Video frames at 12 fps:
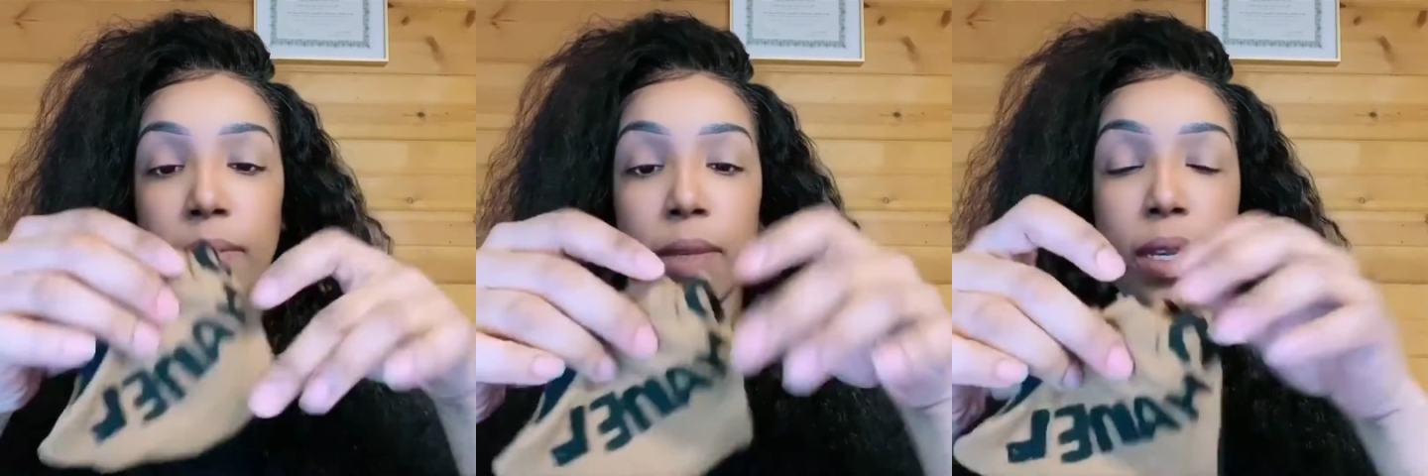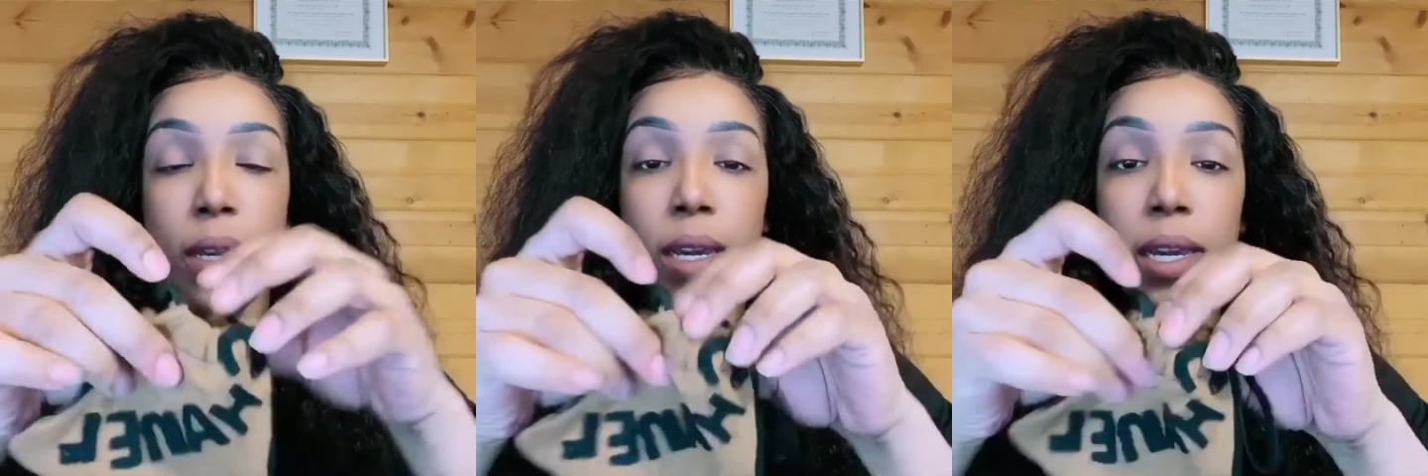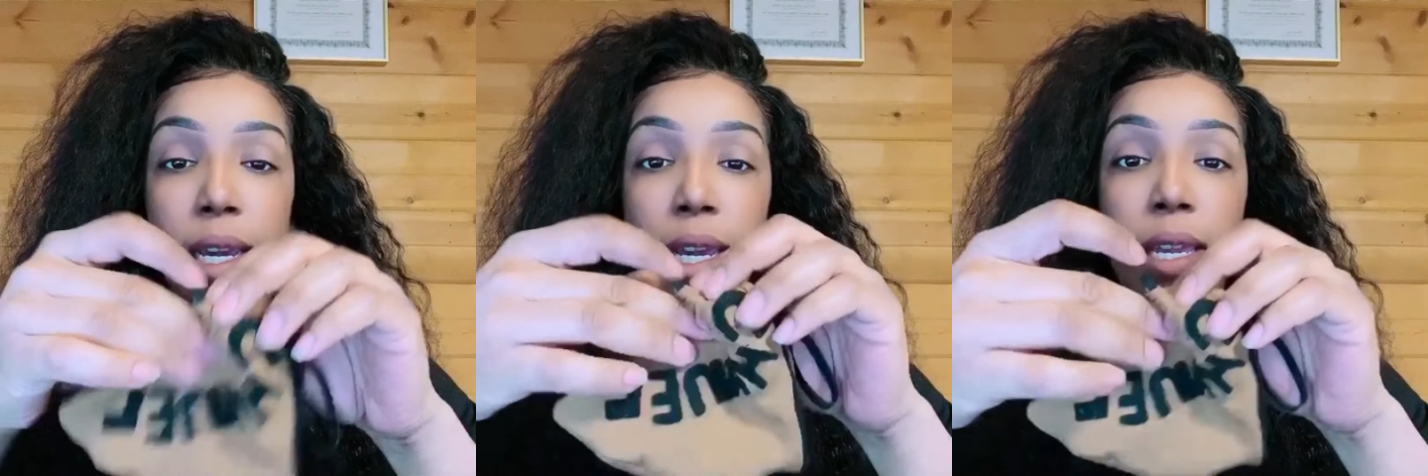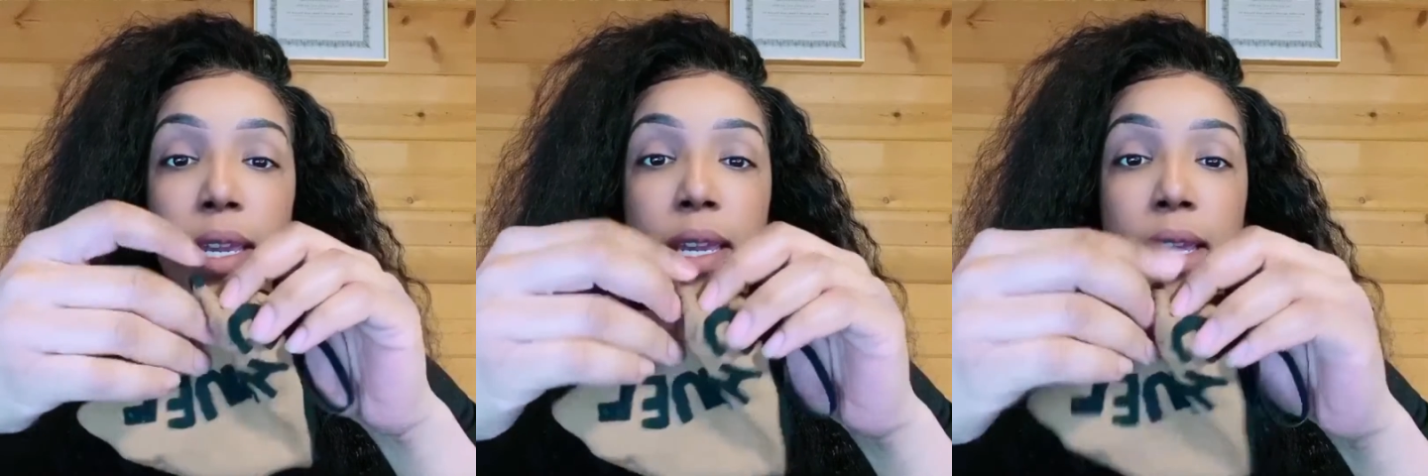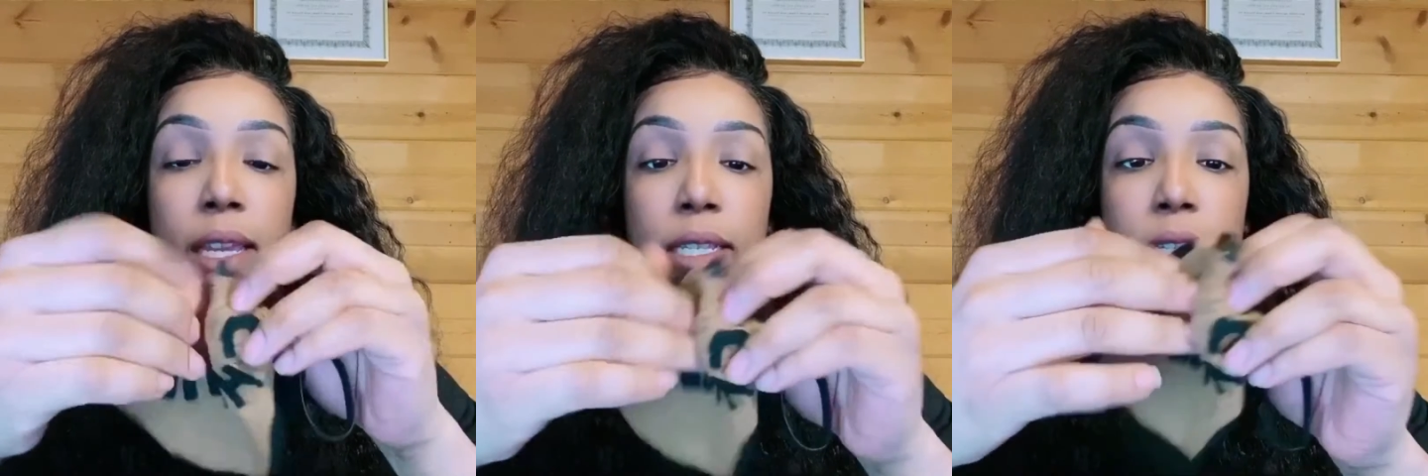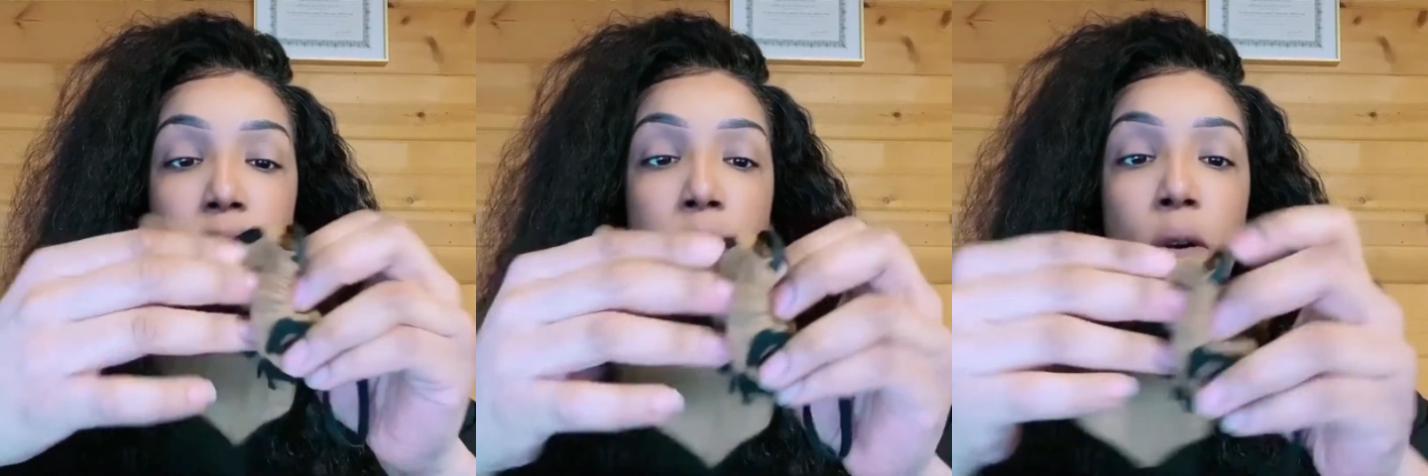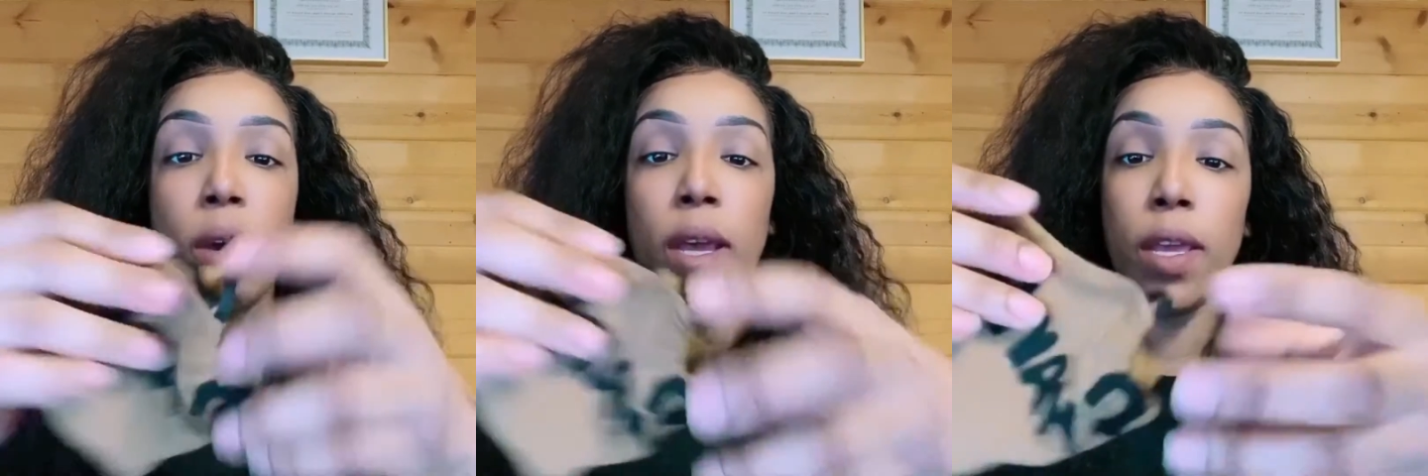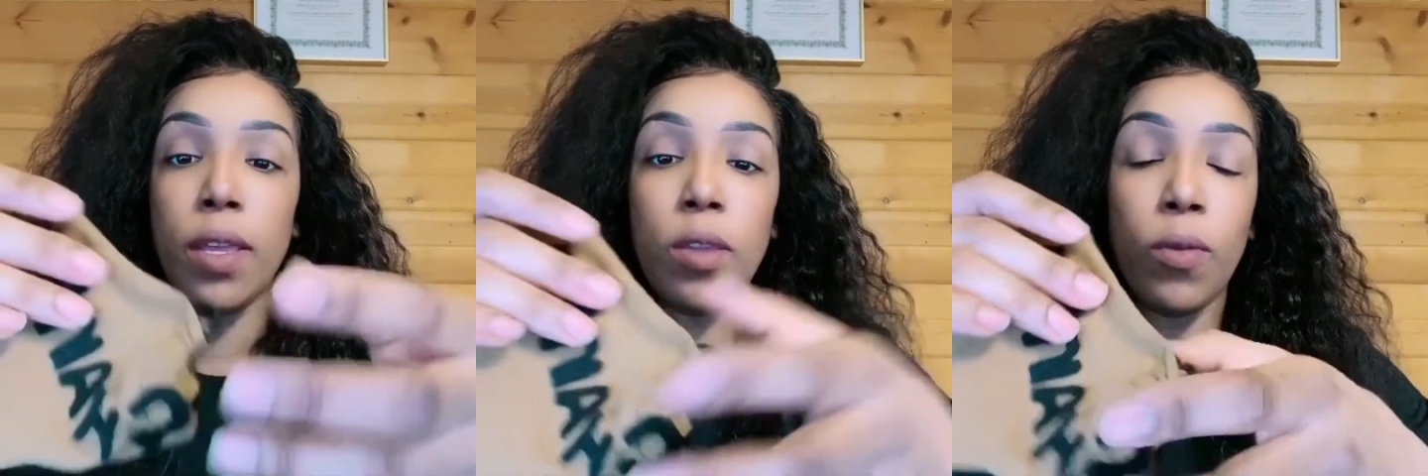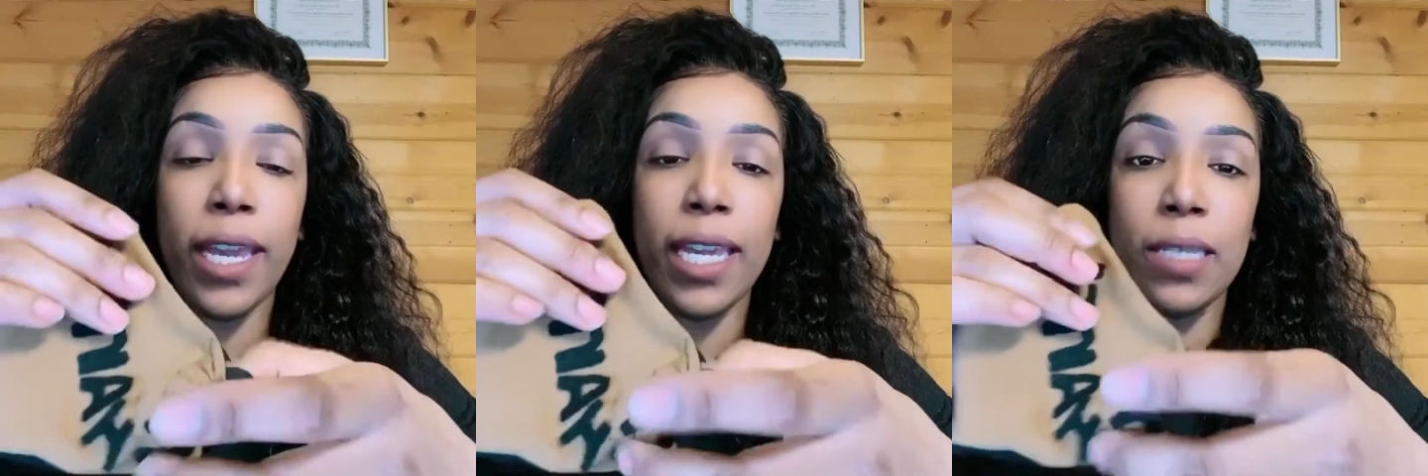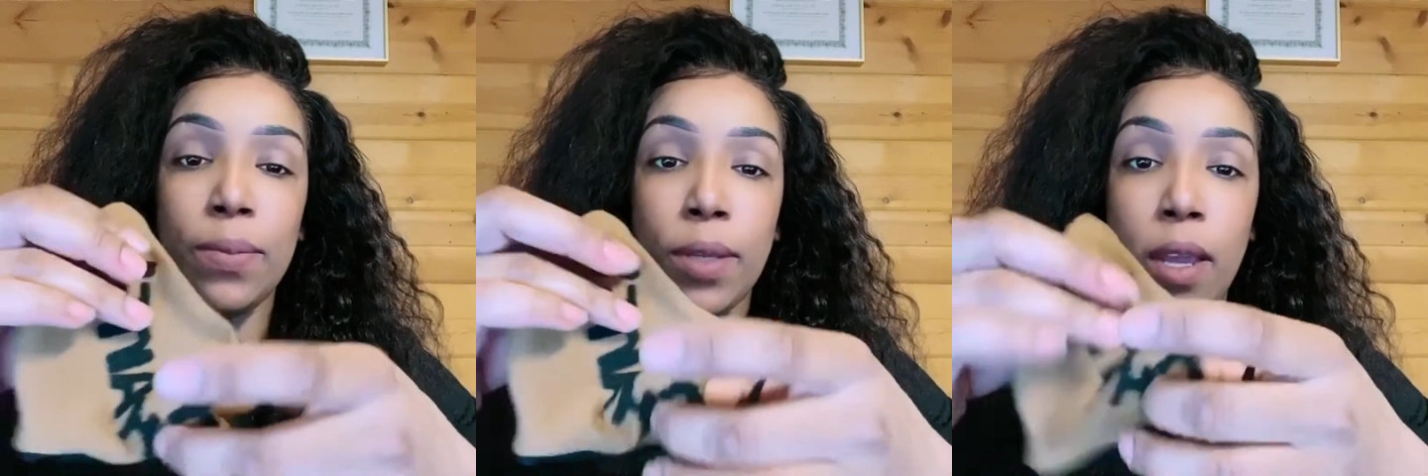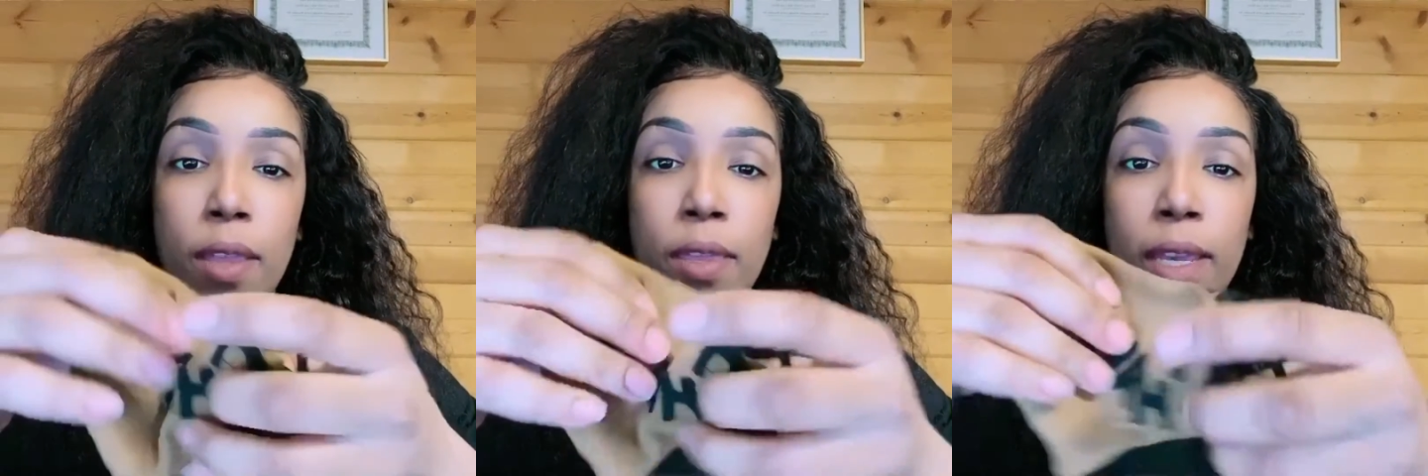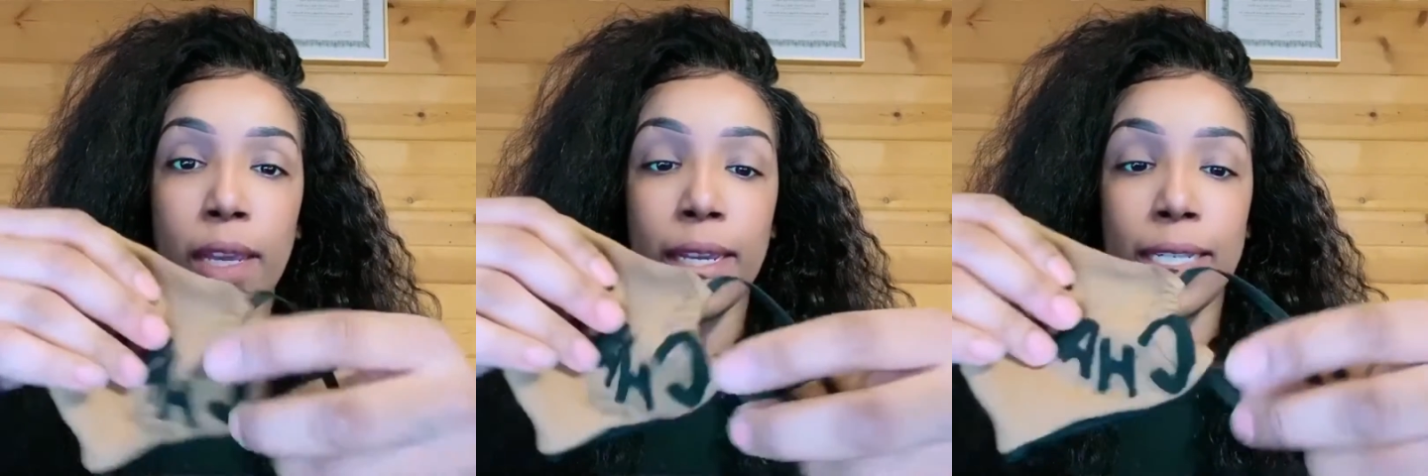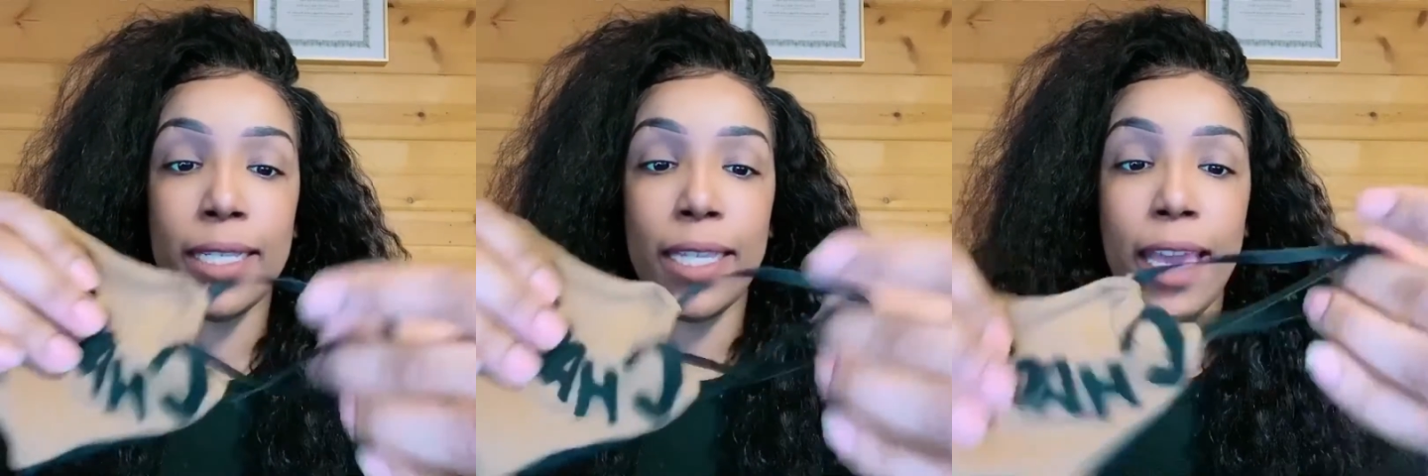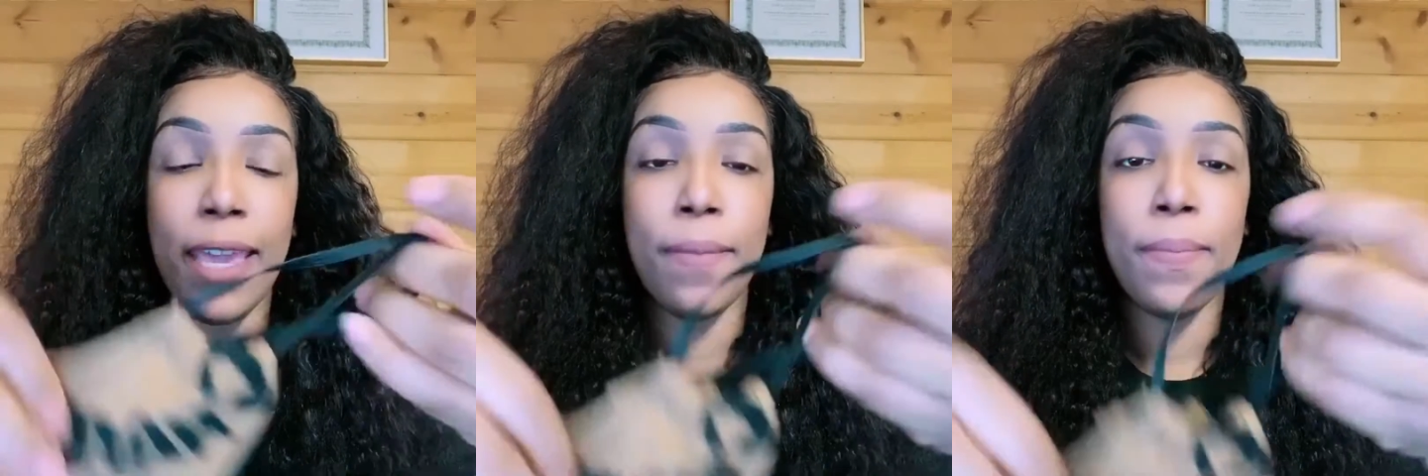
All right, and so the way it's put on there is that